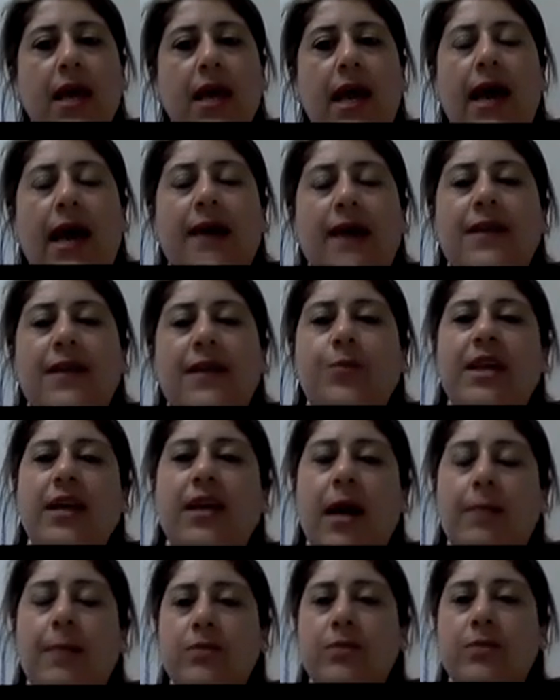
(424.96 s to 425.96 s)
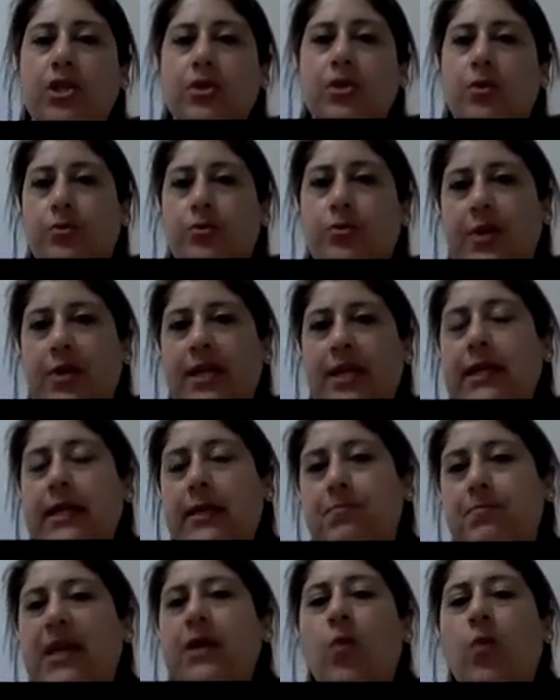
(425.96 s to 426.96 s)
And then we come to a really big one.